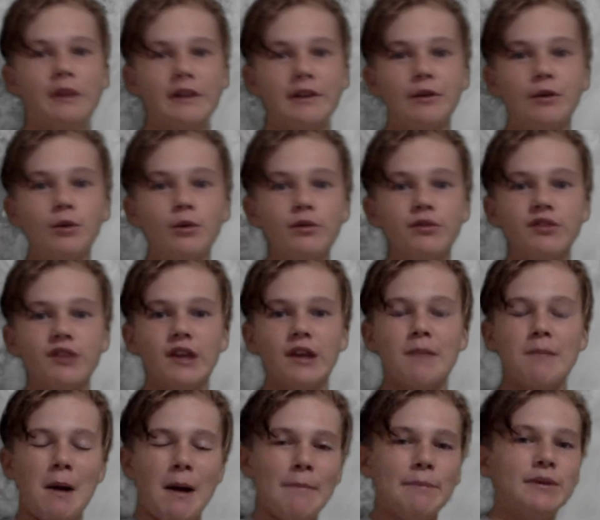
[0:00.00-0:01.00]
It looks like
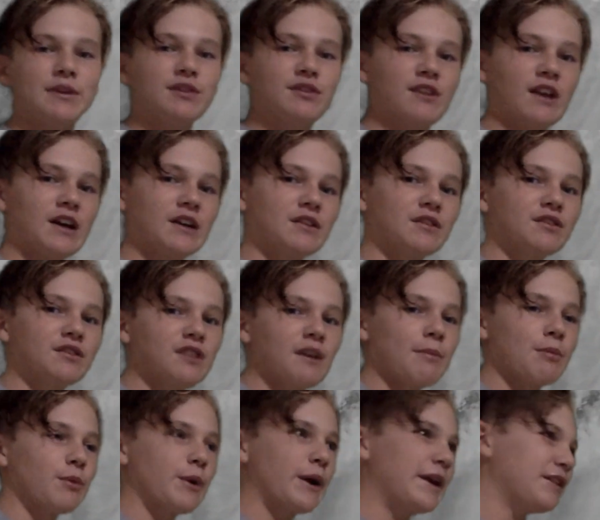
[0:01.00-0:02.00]
it might be starting to
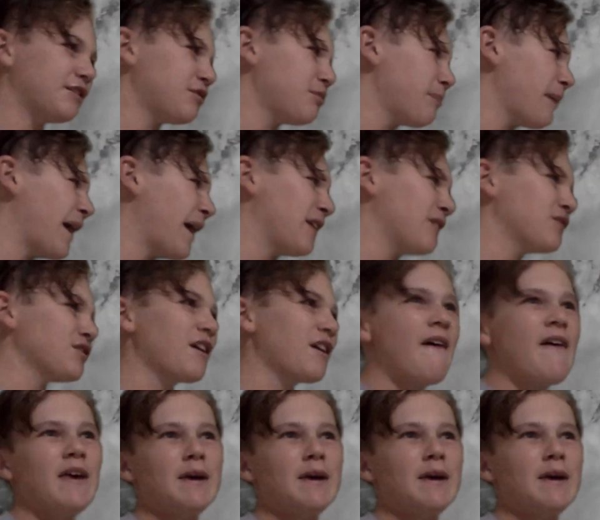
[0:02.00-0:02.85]
separate its bands